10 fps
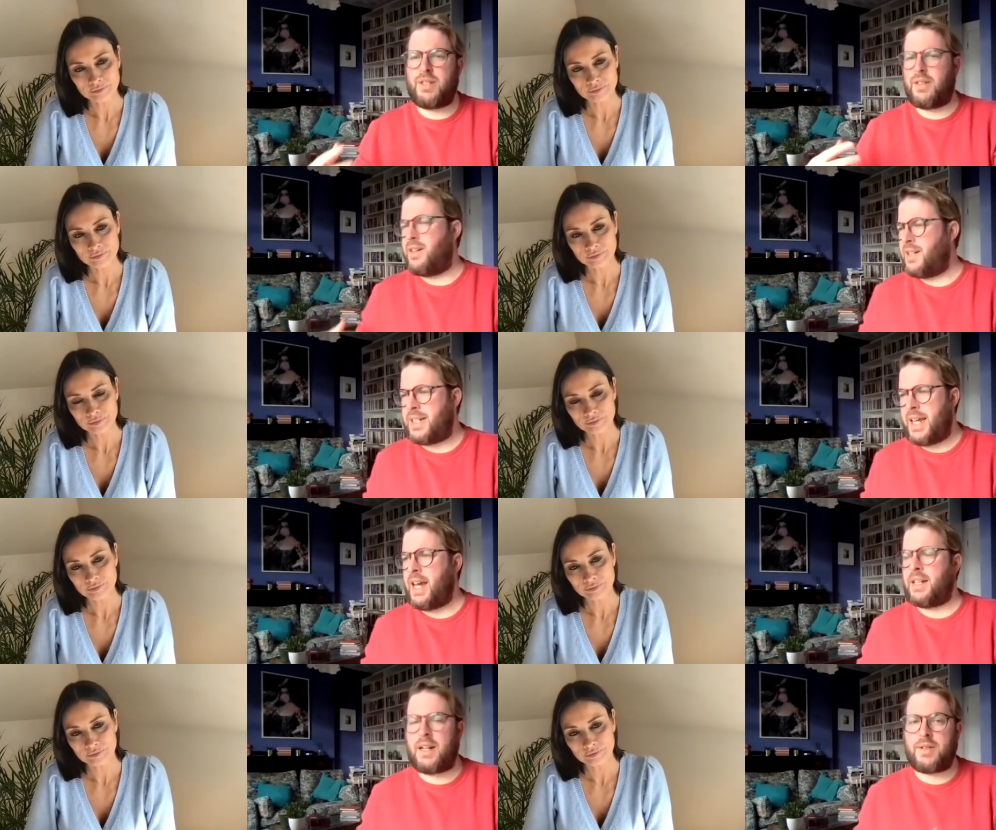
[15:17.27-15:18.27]

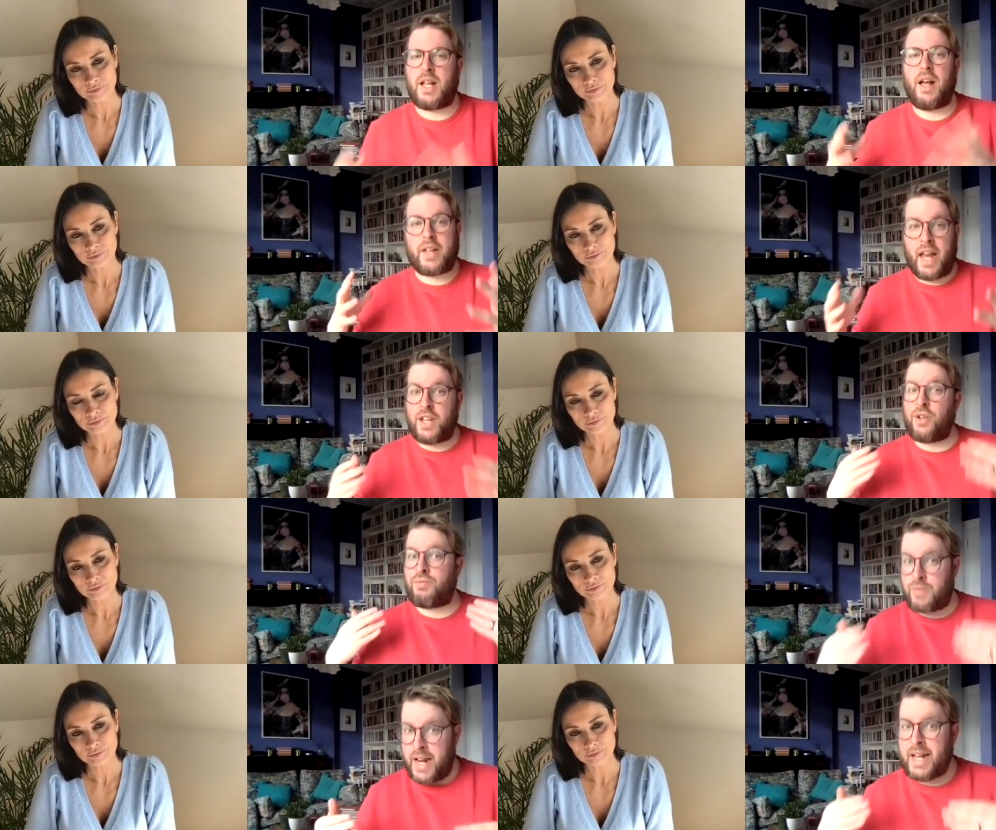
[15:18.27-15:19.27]
Speaker 1: 13. And I was like, okay, you're
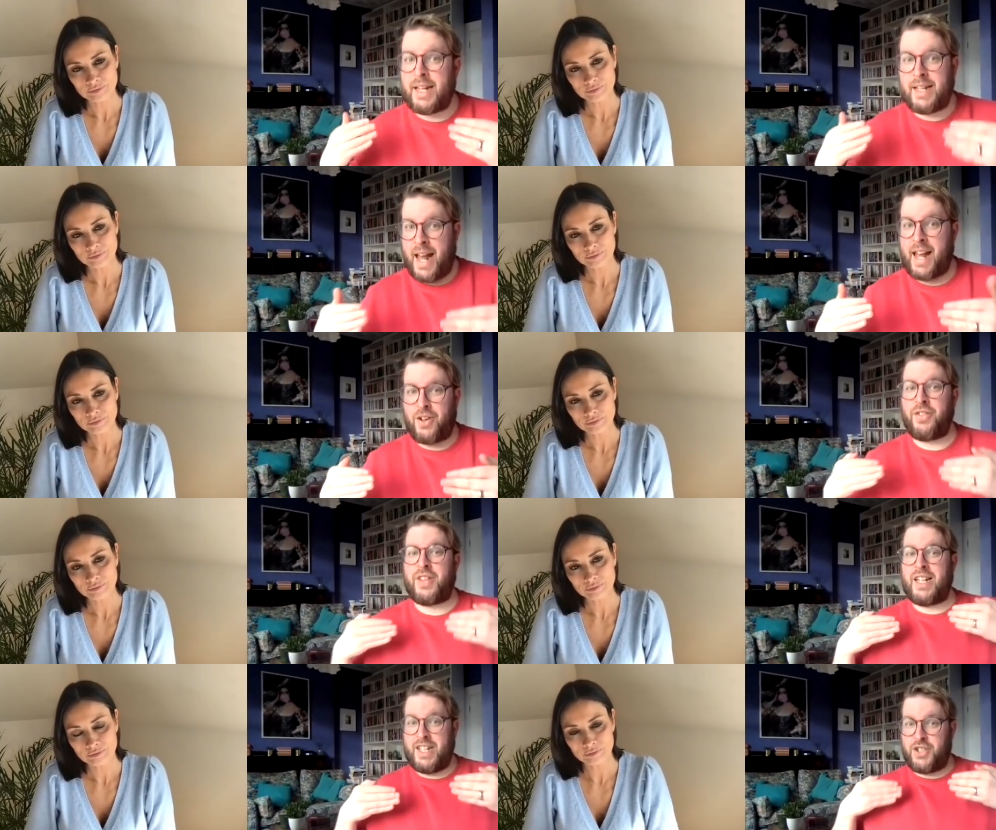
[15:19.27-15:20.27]
really laying on
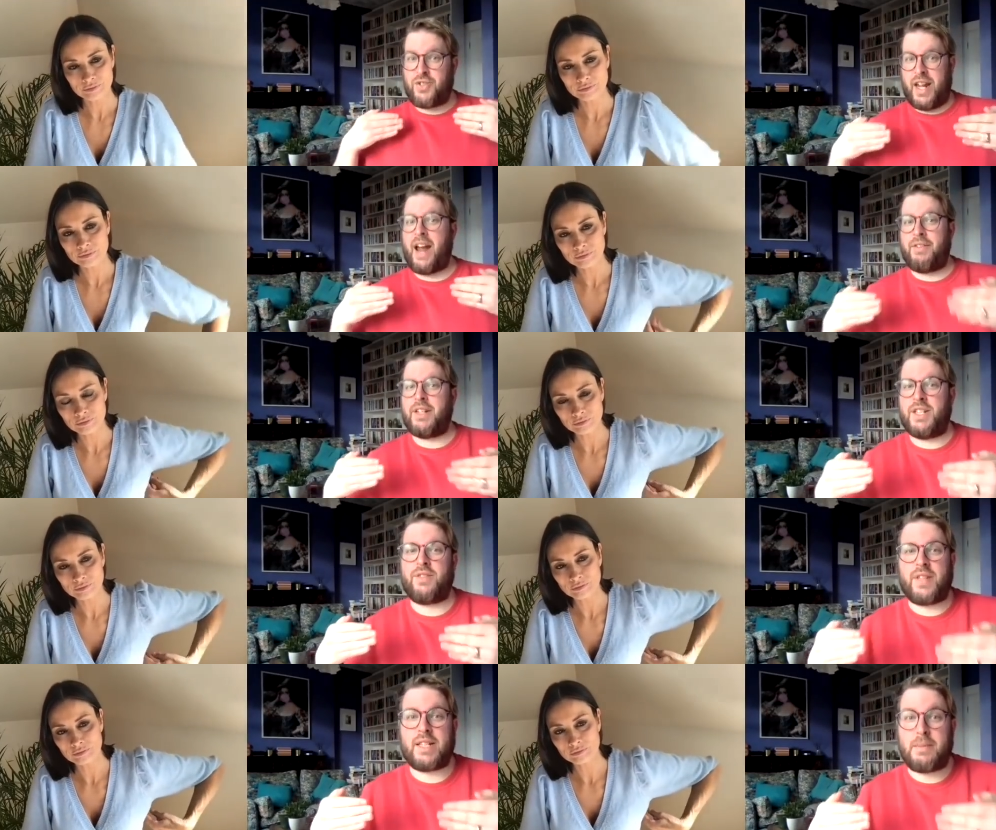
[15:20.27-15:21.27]
the literary heritage
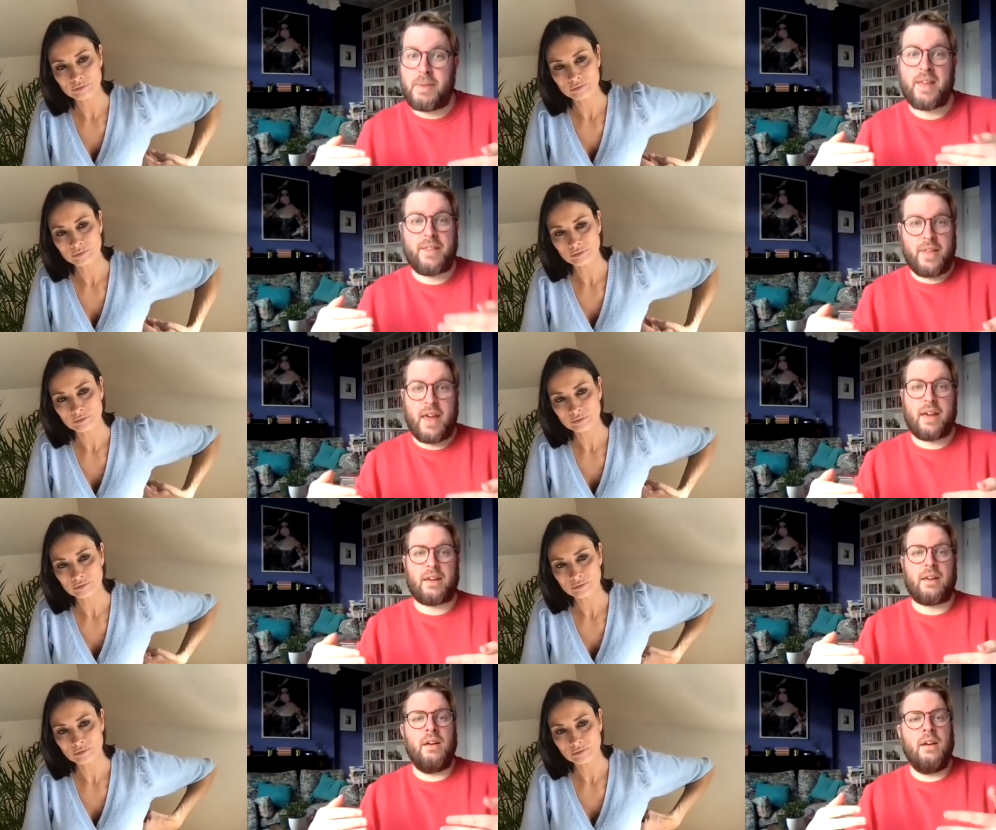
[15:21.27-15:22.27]
of this a bit thick.
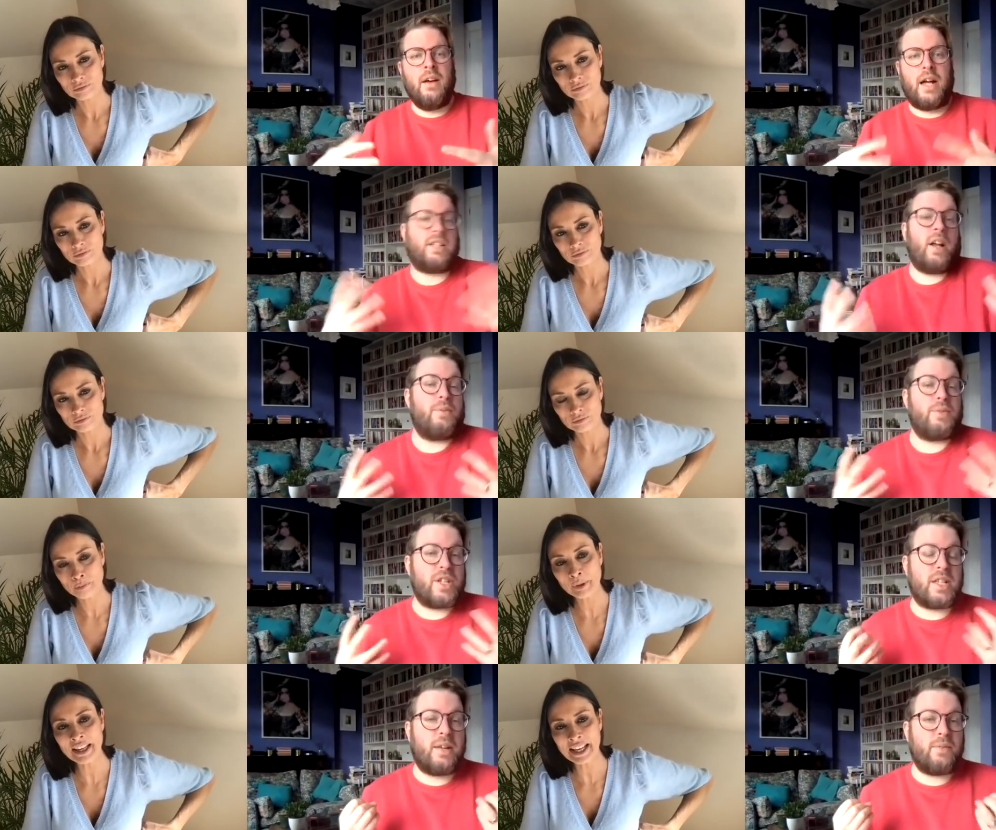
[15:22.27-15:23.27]
I don't know. It was
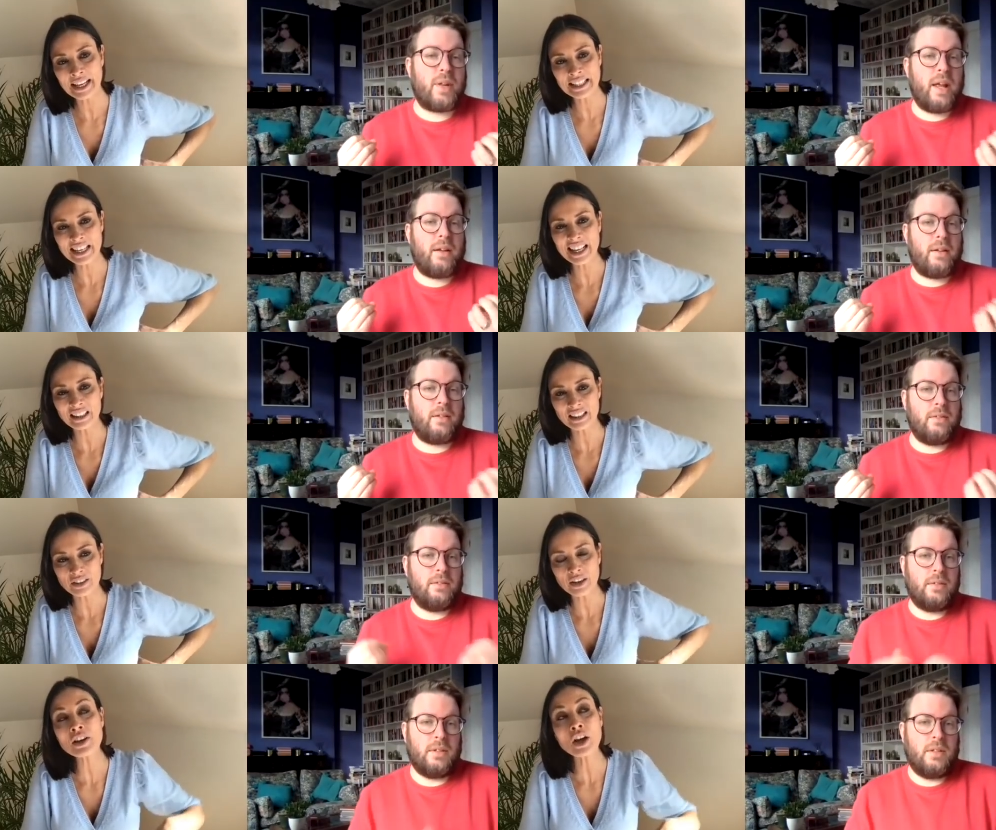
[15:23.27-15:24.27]
just. But a-
Speaker 2: he's in English.
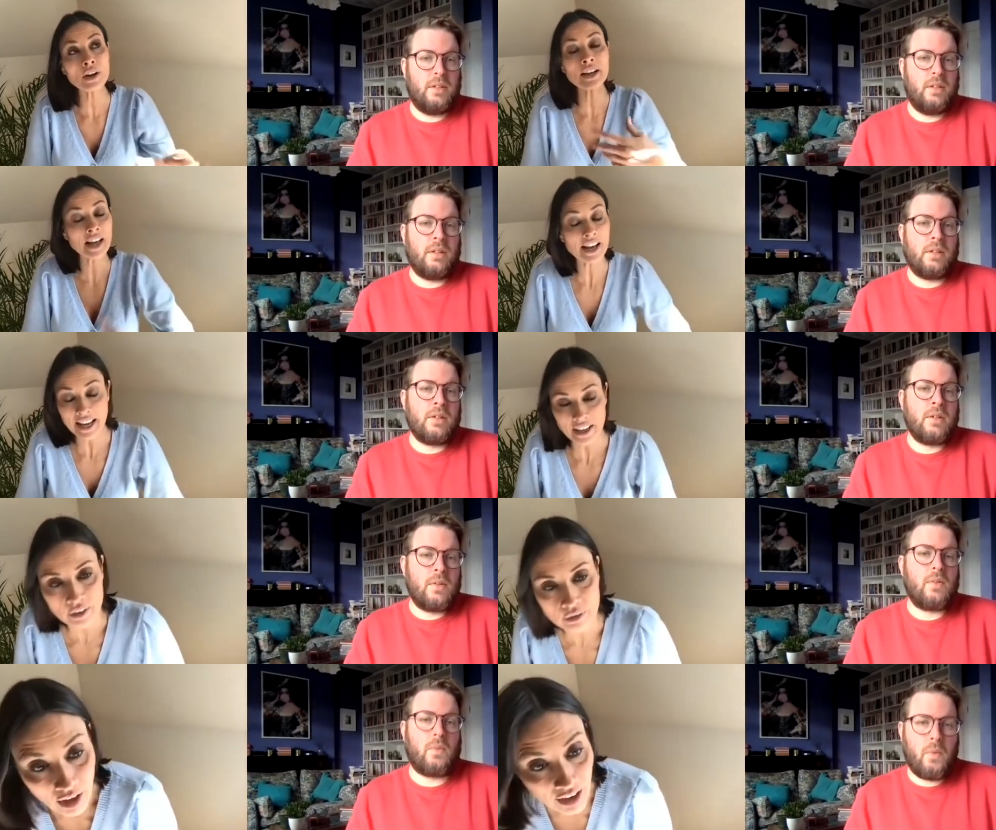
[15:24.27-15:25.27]
No, no, I get
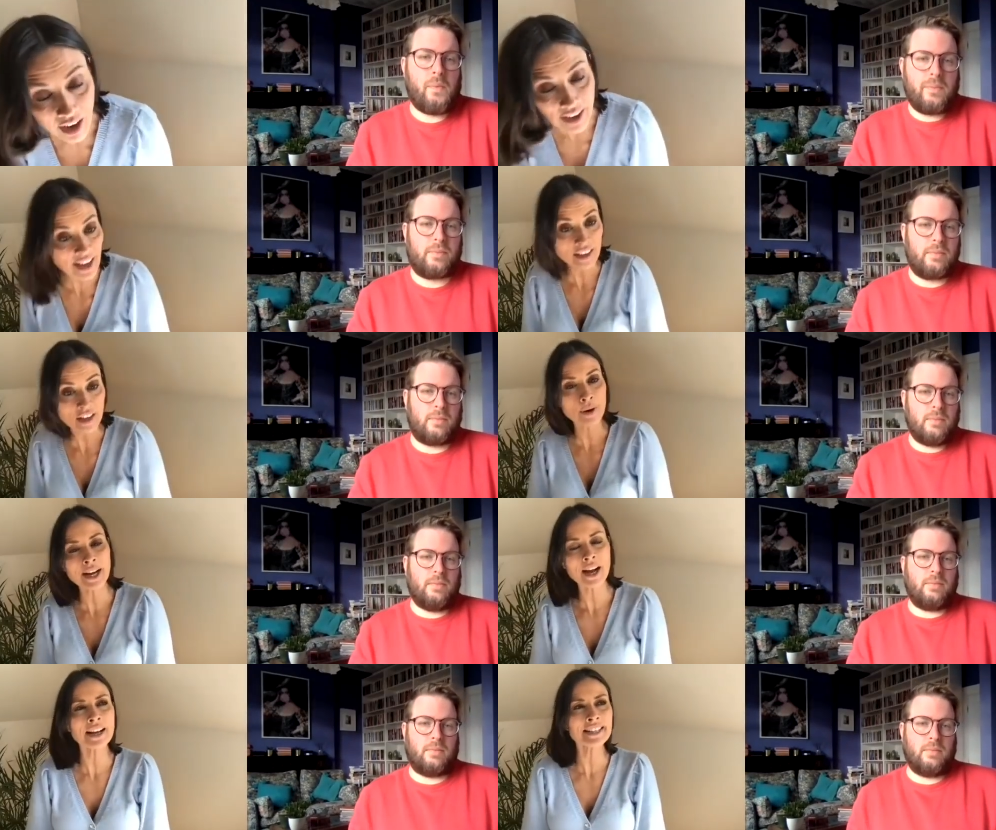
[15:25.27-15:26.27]
you. I, I get you.
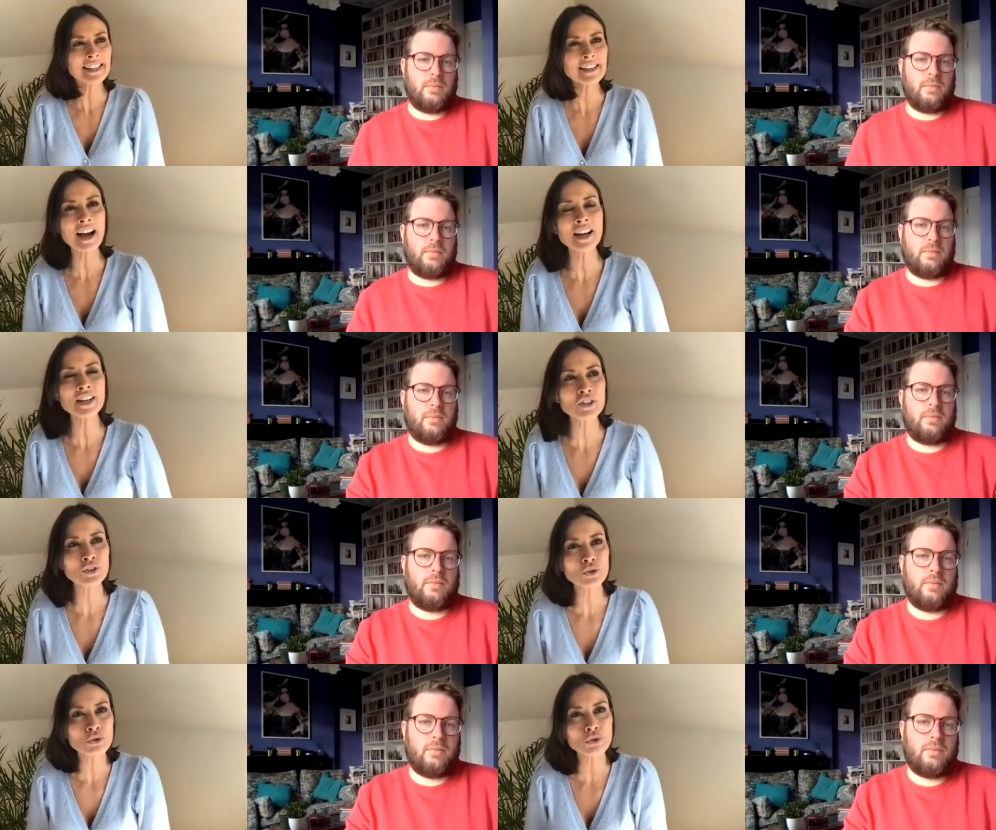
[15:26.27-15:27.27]
I, I, didn't. I
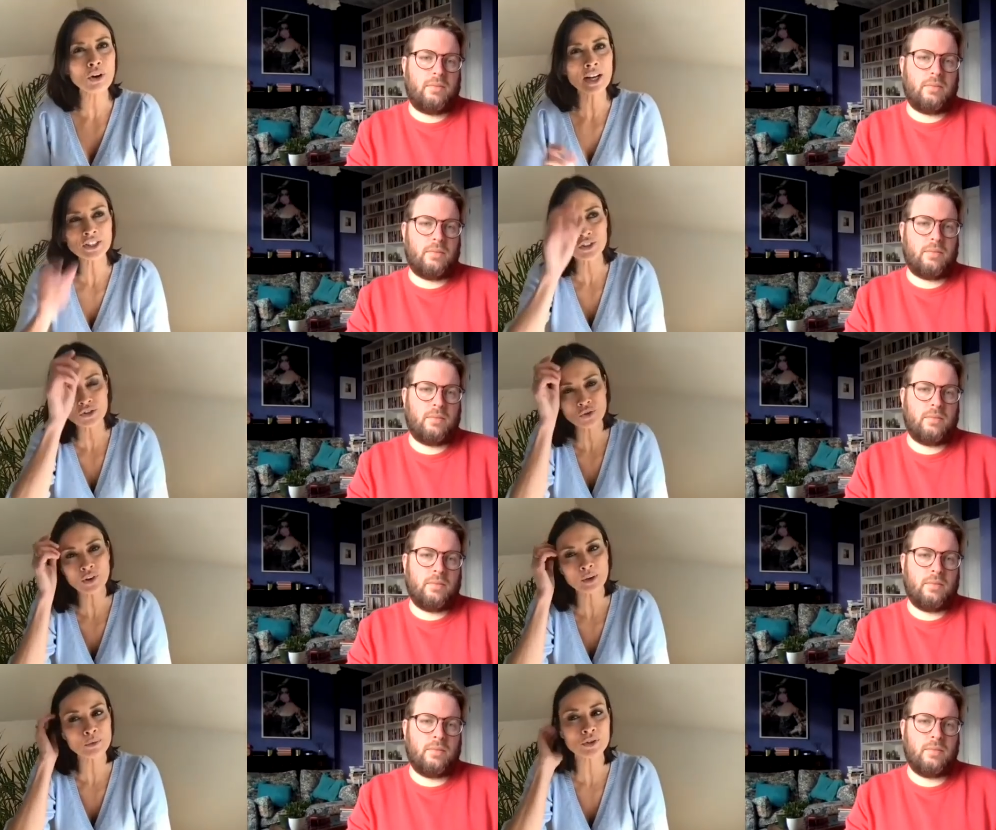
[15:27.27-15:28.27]
just thought. I just thought
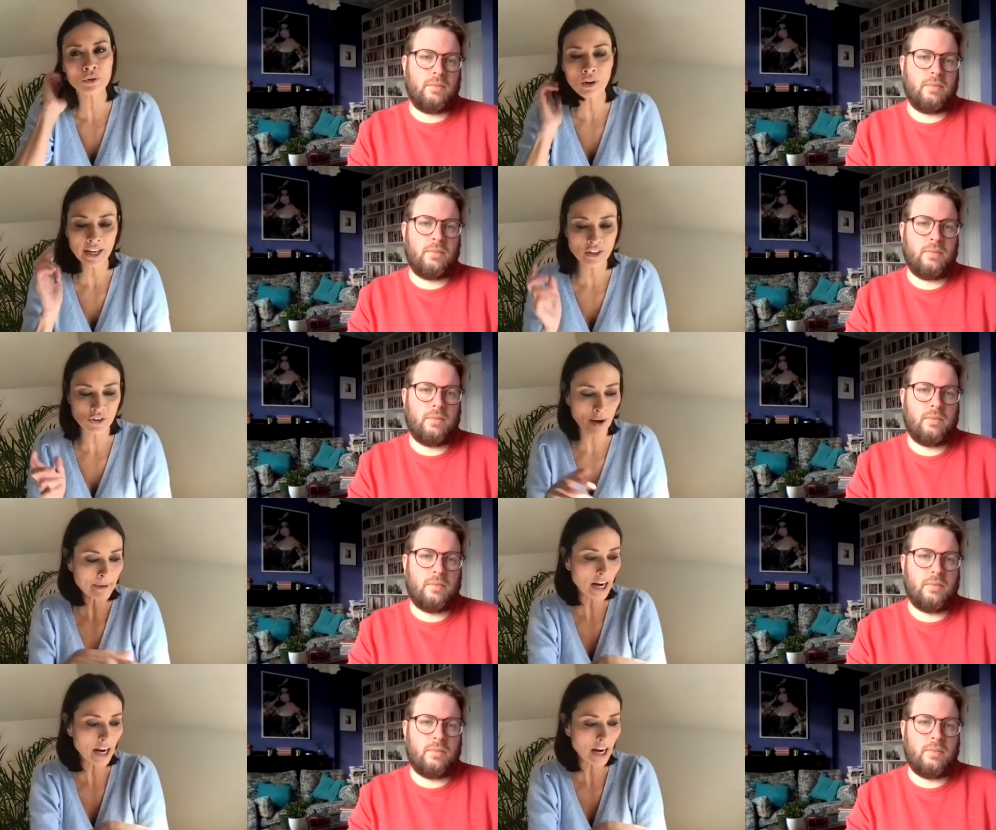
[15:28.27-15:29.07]
it was quite interesting. I mean, I